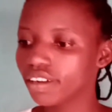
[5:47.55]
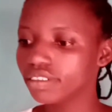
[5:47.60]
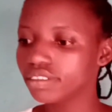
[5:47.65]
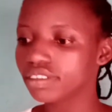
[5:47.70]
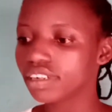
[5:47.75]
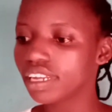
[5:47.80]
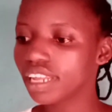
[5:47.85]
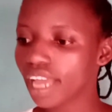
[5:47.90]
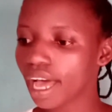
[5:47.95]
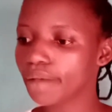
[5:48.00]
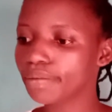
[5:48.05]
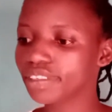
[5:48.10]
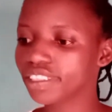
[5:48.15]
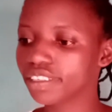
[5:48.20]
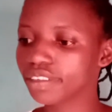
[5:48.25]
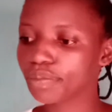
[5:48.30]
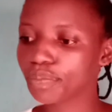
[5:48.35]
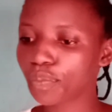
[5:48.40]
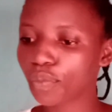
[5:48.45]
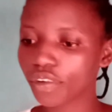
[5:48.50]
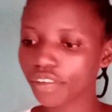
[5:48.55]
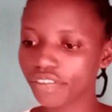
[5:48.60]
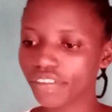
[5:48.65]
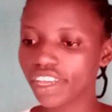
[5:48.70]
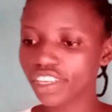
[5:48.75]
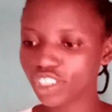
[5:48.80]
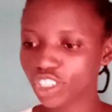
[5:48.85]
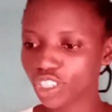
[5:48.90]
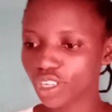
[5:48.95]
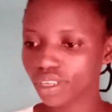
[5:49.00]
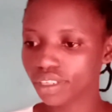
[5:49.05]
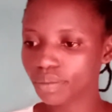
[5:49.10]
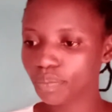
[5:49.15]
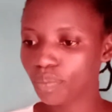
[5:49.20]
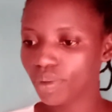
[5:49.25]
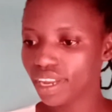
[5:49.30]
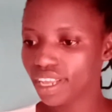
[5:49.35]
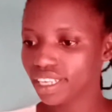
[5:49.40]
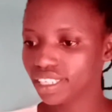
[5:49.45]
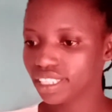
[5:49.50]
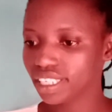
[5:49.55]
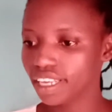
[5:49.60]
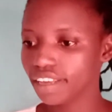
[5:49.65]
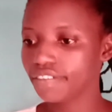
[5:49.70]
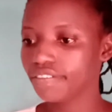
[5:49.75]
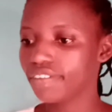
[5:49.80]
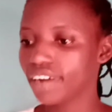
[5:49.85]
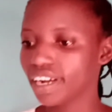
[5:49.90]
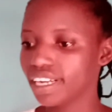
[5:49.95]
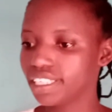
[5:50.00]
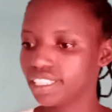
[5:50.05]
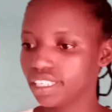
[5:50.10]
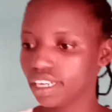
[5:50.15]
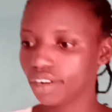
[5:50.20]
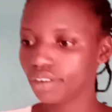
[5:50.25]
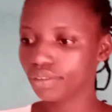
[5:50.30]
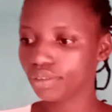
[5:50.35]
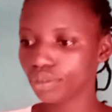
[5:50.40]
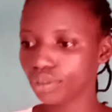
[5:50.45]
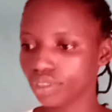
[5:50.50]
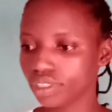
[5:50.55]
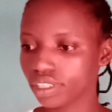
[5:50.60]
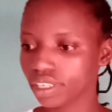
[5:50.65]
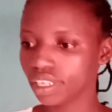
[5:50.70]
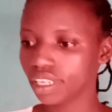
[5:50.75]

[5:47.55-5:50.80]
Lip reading: relapse prevention plays a vital role